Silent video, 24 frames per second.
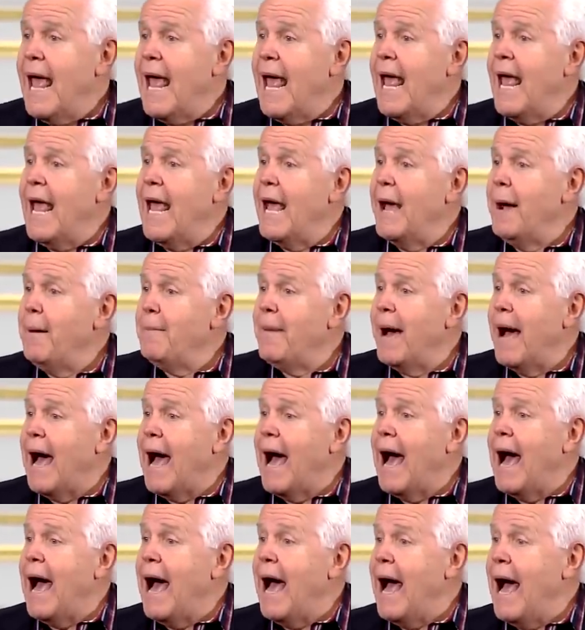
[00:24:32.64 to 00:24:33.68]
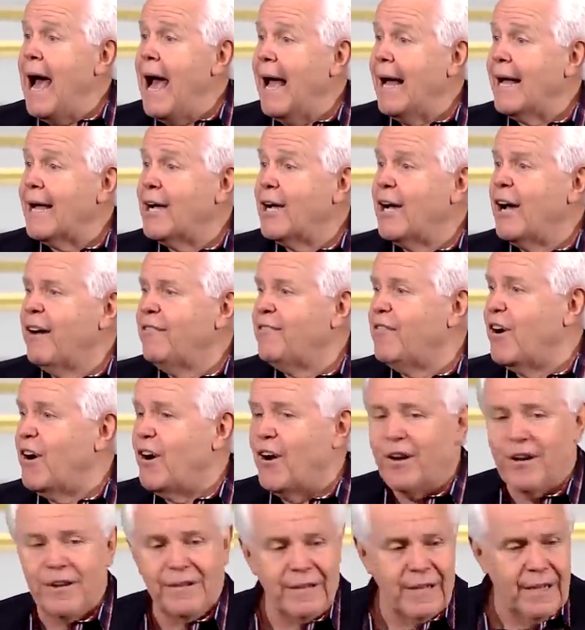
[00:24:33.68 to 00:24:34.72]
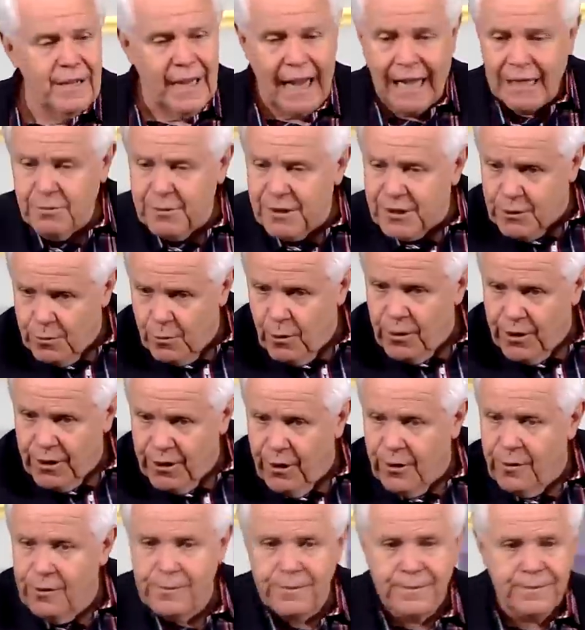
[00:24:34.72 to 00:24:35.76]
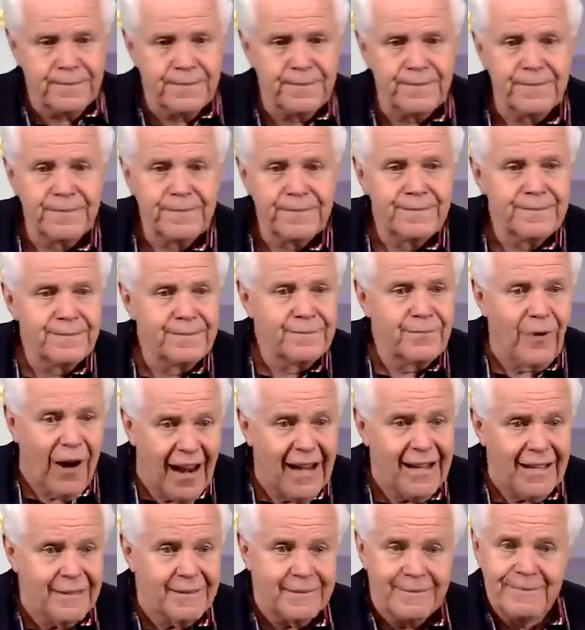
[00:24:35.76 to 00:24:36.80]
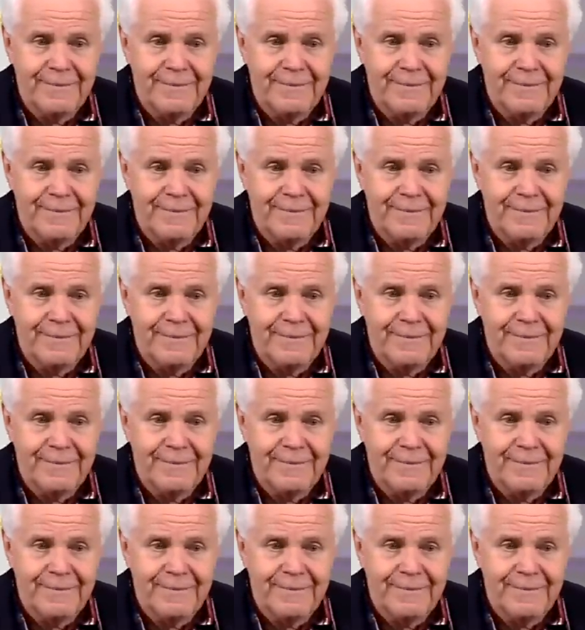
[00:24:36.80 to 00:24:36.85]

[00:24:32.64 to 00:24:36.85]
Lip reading: Am I covered? That's what you want to know, right?